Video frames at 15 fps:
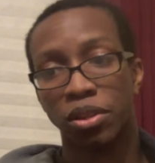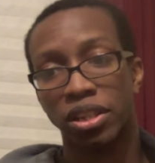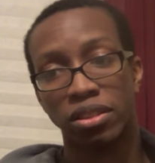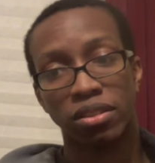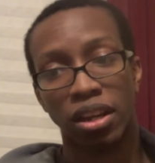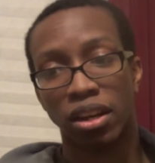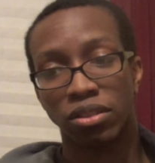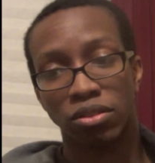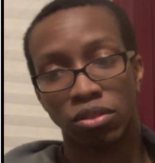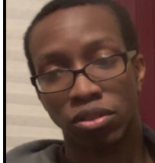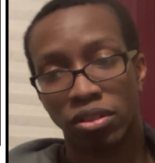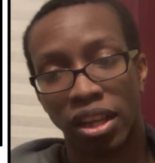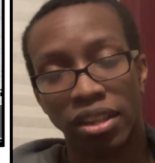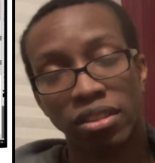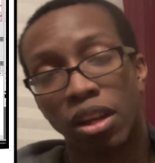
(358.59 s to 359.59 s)
style. So
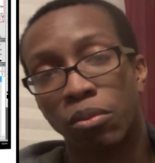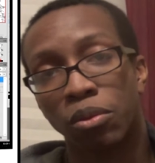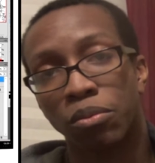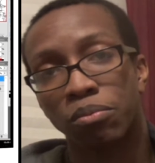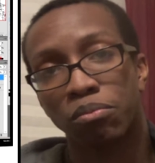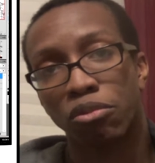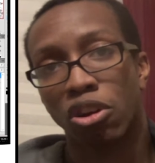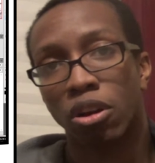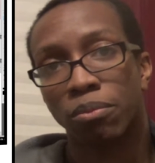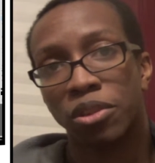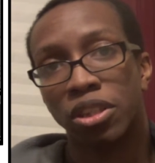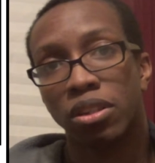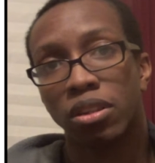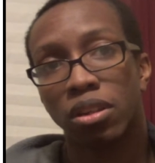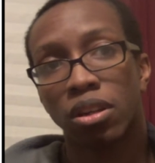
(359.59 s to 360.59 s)
that's not what brought
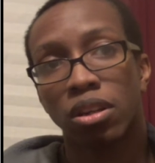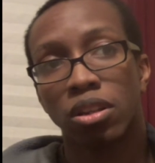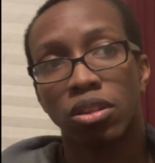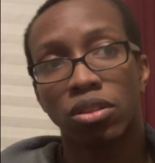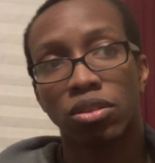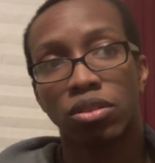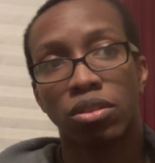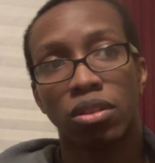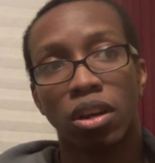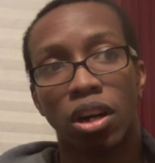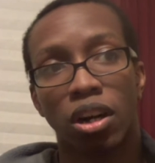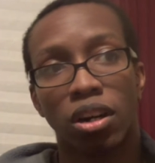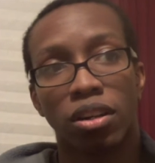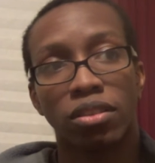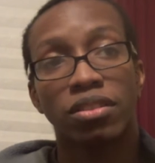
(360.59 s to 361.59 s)
me
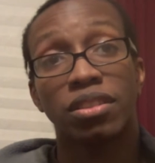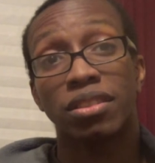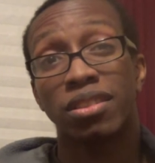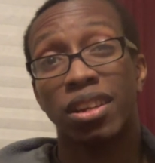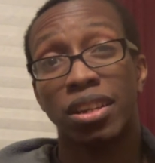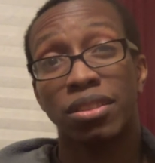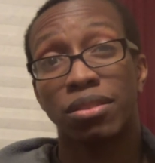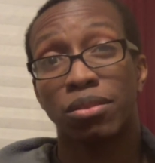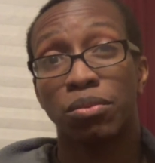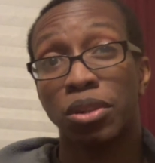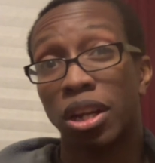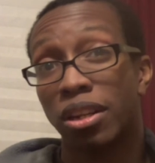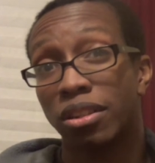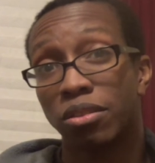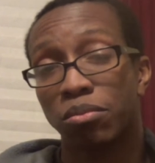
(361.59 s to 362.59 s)
success when
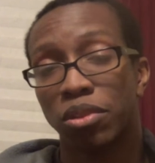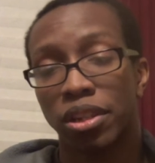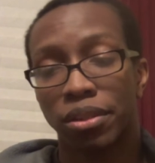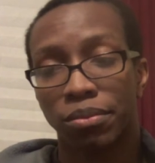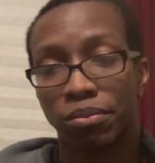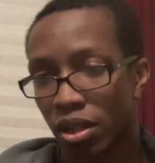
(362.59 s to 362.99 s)
I did play.